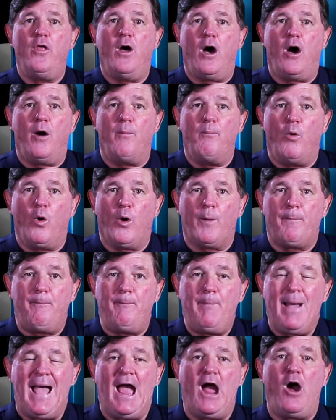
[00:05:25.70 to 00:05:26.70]
A more
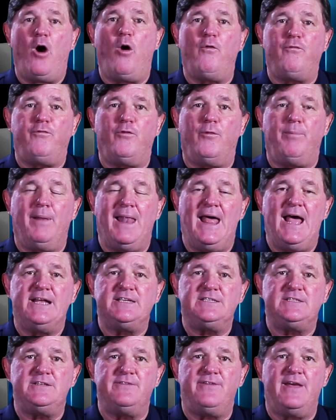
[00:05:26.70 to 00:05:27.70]
powerful
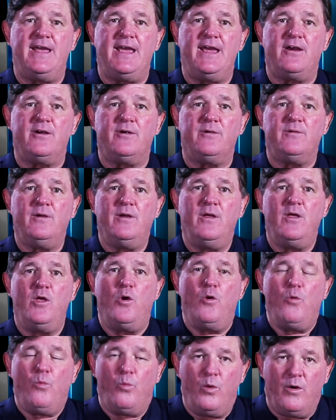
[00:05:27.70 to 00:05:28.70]
blast of air
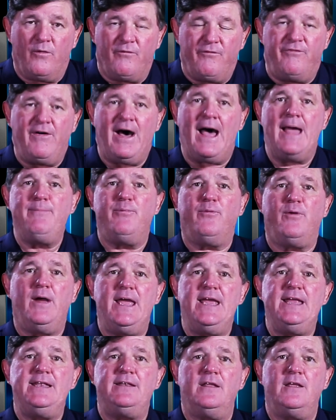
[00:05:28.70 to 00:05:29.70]
will
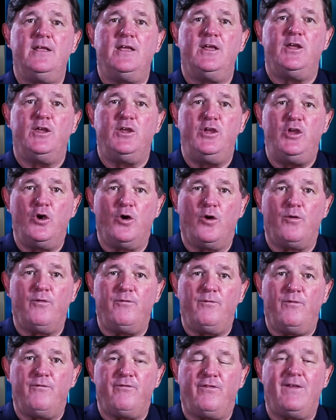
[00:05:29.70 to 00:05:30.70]
vibrate
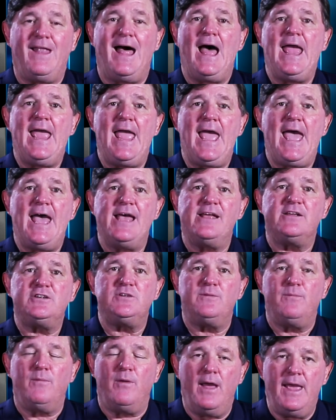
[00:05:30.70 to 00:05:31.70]
your fly
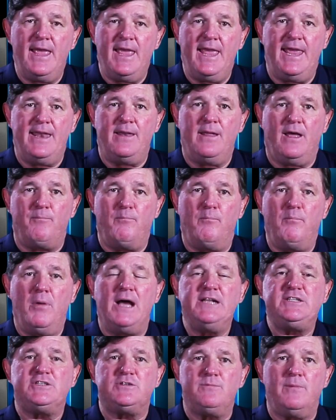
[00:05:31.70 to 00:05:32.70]
ash in a
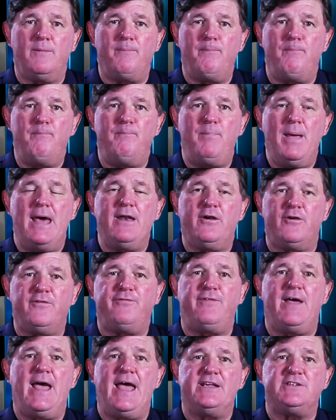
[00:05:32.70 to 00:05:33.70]
much better
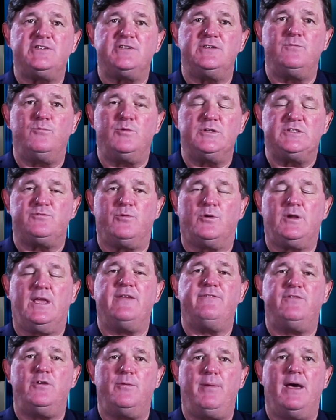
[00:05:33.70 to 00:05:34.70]
fashion, which will
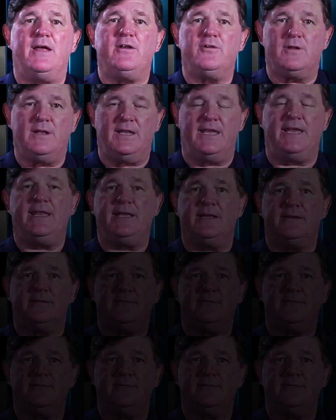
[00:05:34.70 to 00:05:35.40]
give you better cleaning.